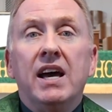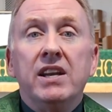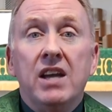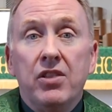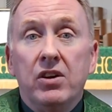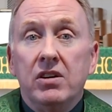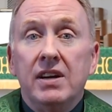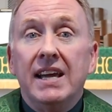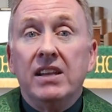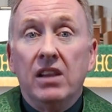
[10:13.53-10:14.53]
another
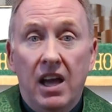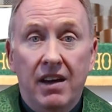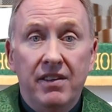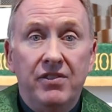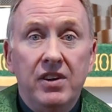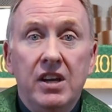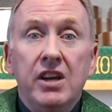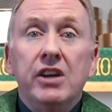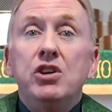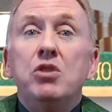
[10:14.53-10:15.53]
in love.
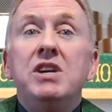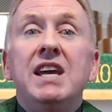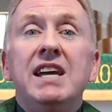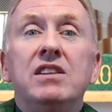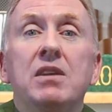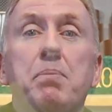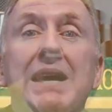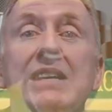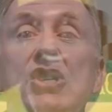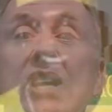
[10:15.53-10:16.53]
You need the
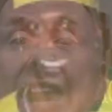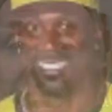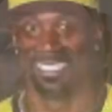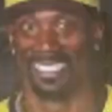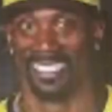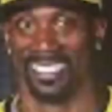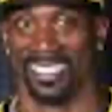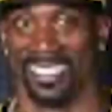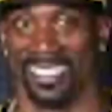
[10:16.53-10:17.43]
PGH that's